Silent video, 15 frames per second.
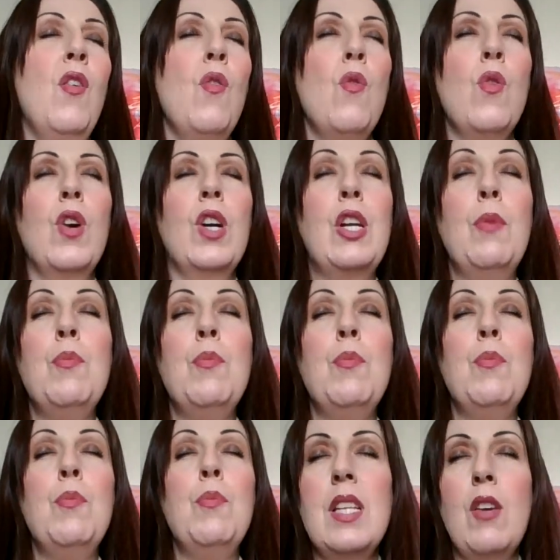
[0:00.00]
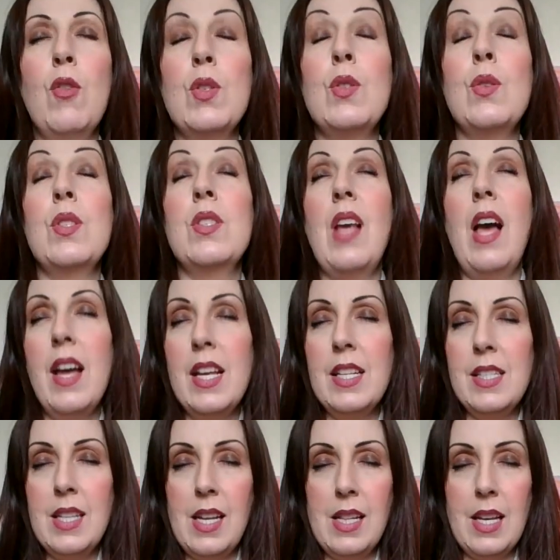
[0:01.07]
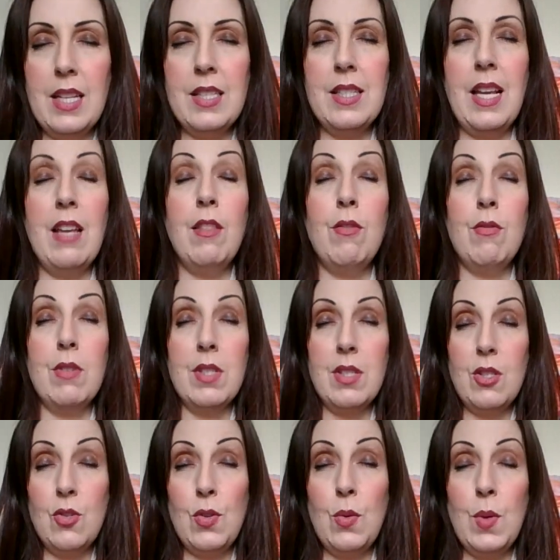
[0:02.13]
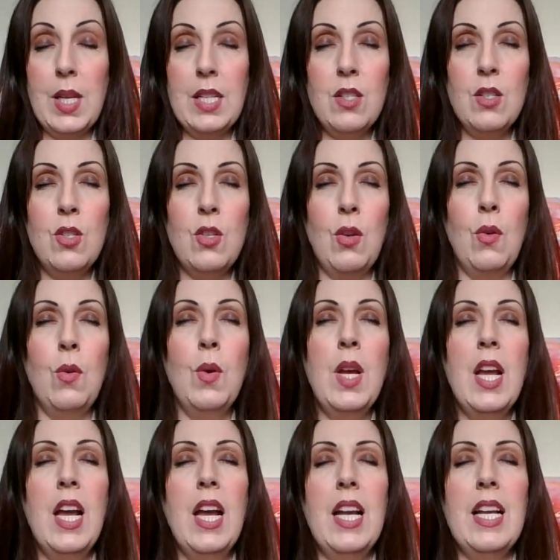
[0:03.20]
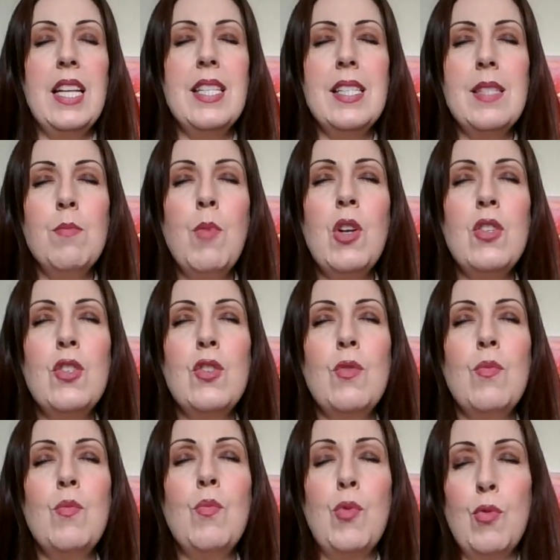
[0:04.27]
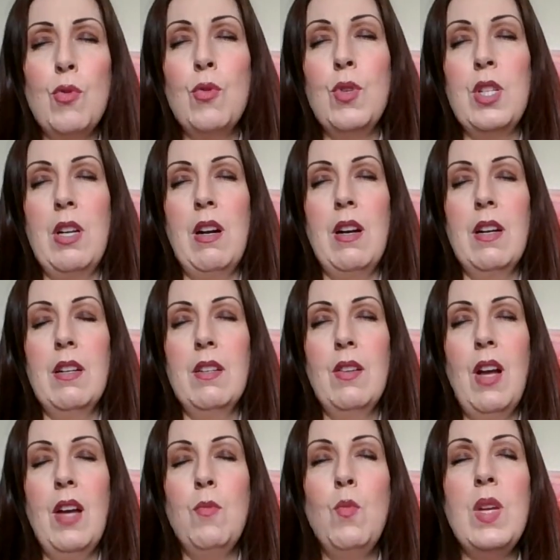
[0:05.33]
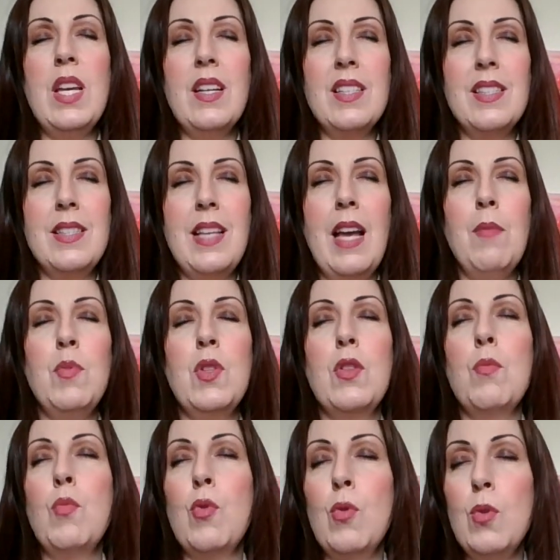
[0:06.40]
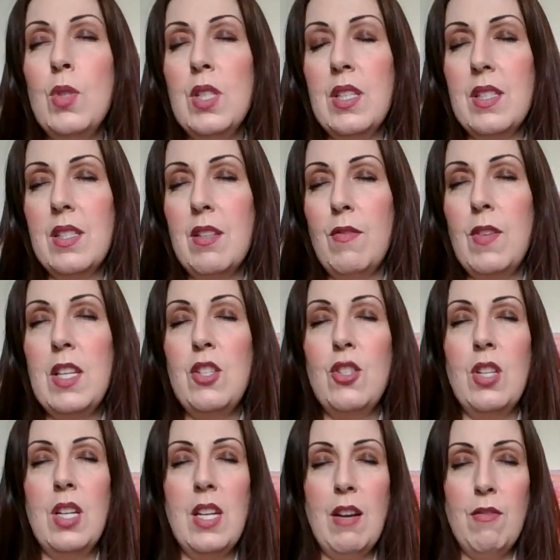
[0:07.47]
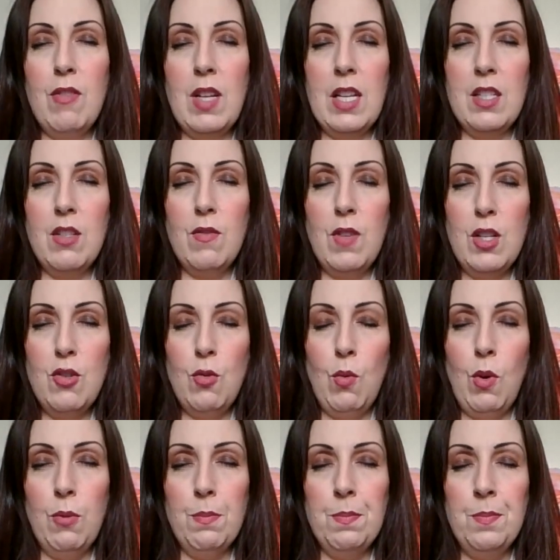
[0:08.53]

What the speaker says: or community or society, let's say, thrusts you into. It is much broader, and we accept the broadness of each and every individual,